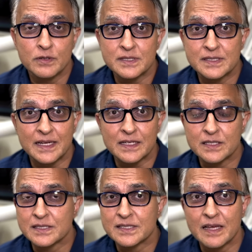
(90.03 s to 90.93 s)
6,
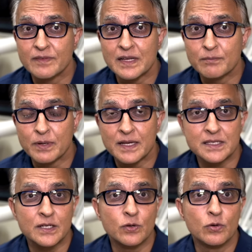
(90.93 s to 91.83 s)
7 implants,
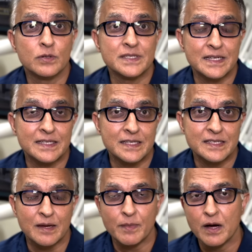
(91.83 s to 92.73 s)
it all stays the same.